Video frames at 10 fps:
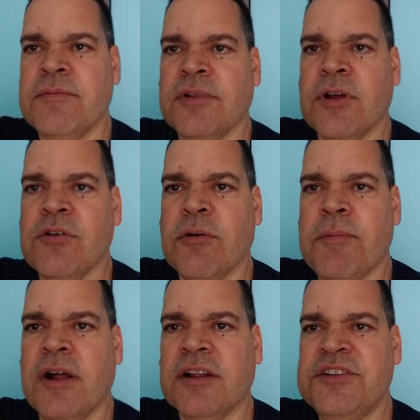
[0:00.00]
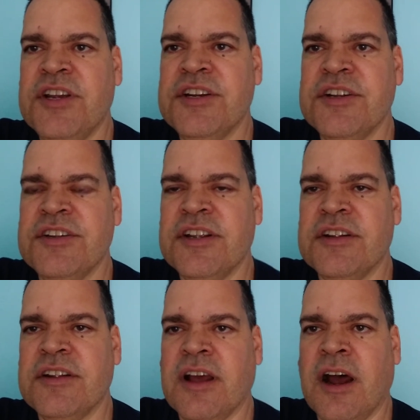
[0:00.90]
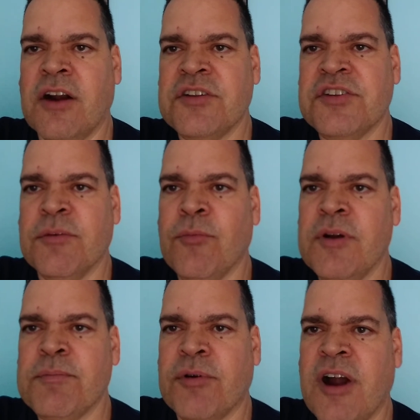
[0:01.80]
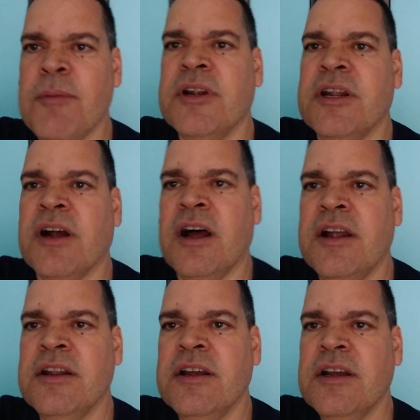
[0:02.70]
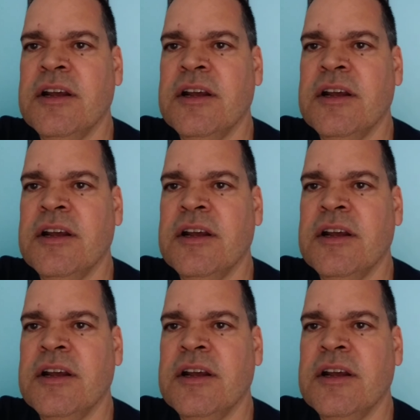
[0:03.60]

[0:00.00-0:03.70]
local politicians that are somewhat prominent on